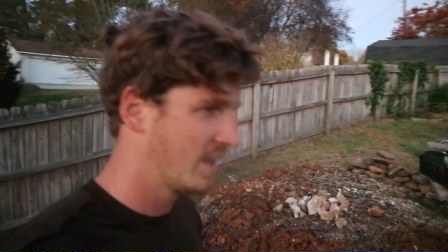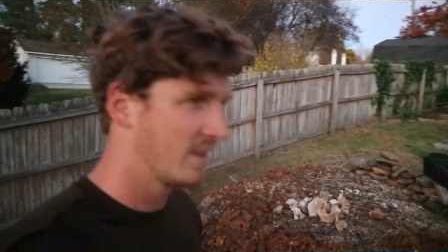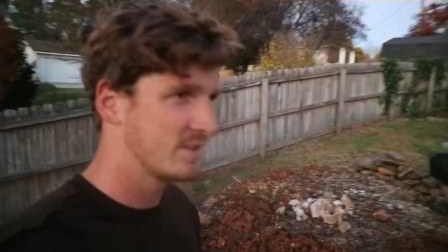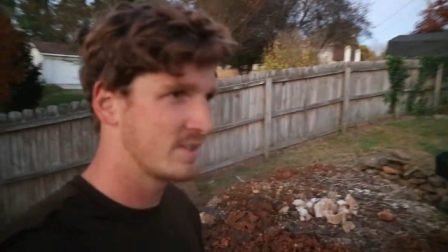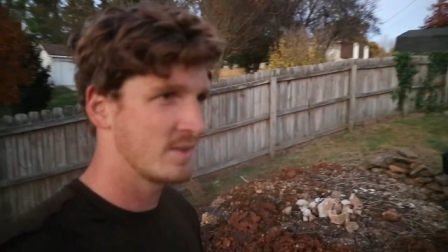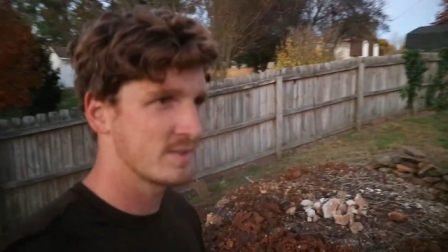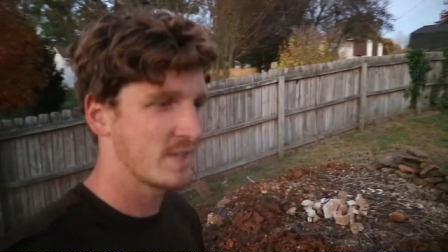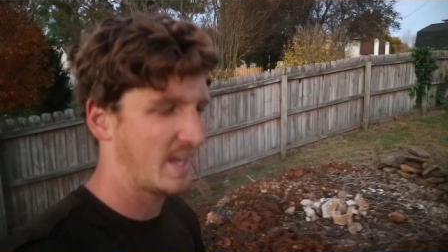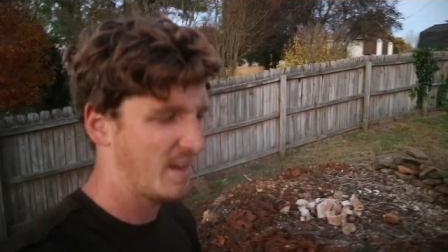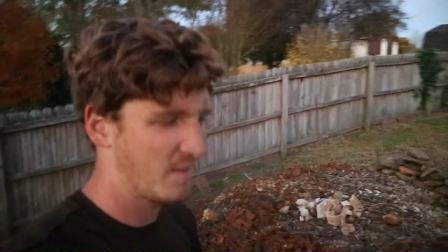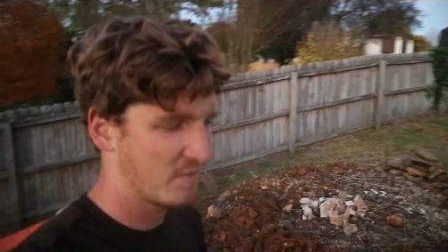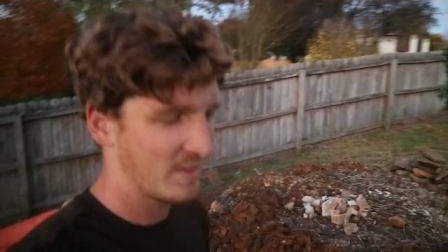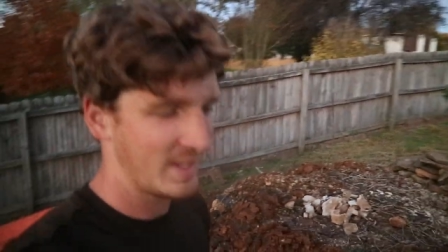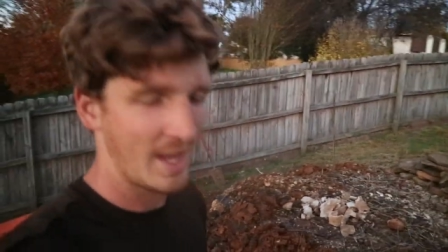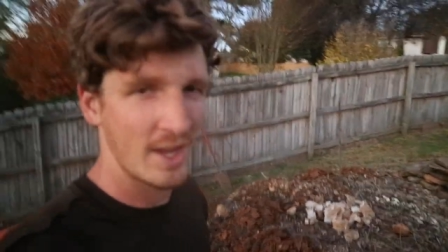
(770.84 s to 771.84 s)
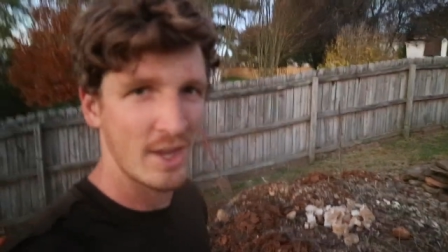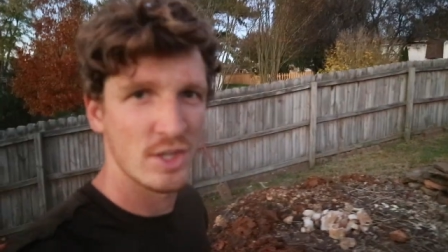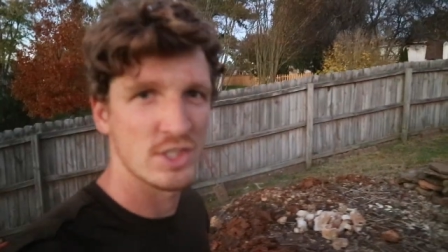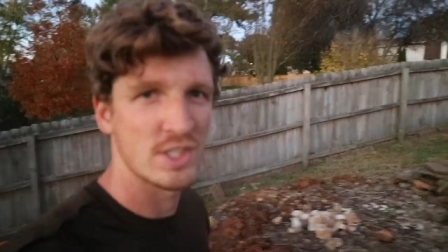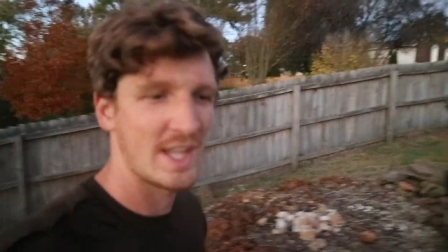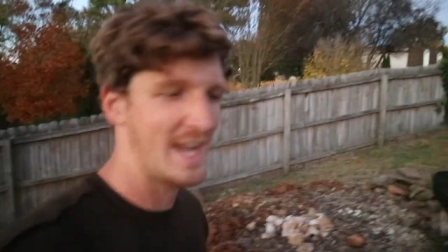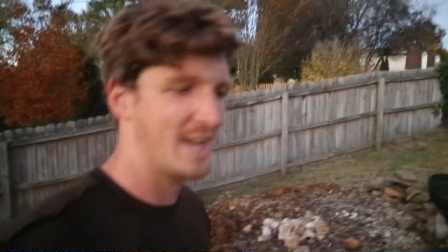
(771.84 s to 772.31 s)
It seems like everything out here
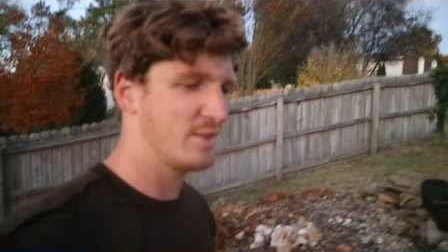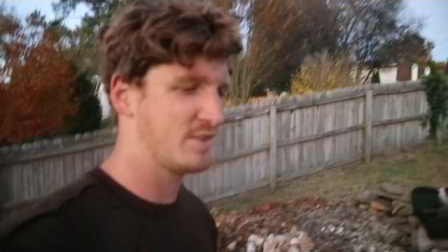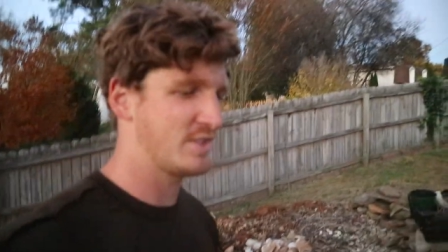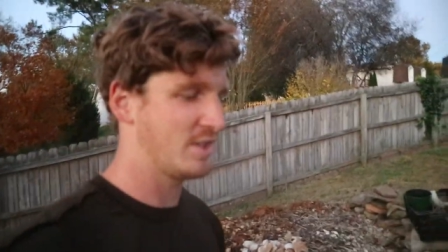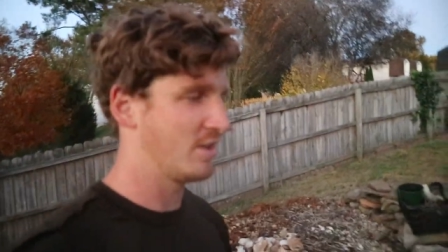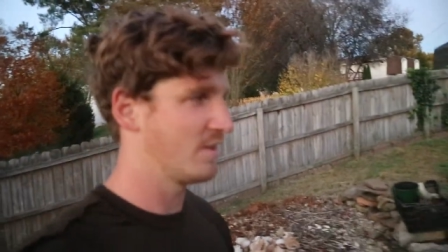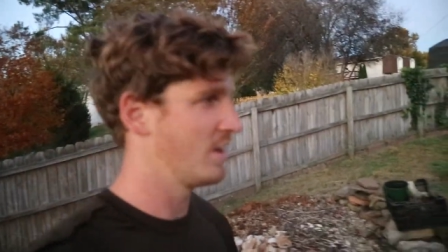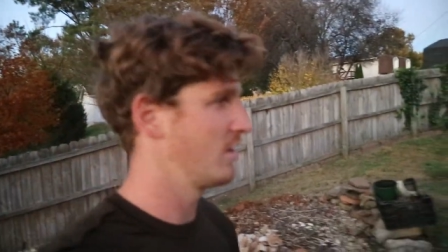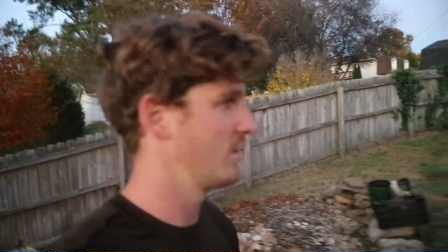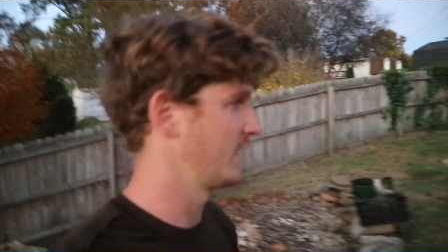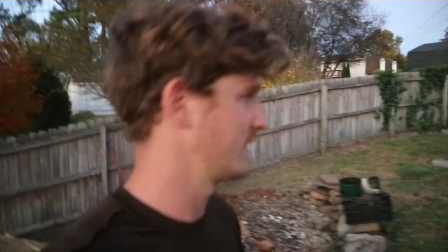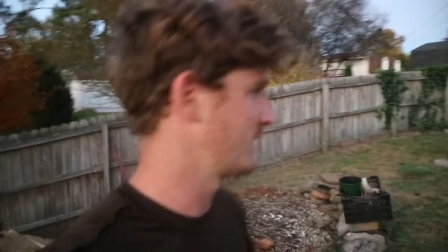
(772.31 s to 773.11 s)
is loud still though, like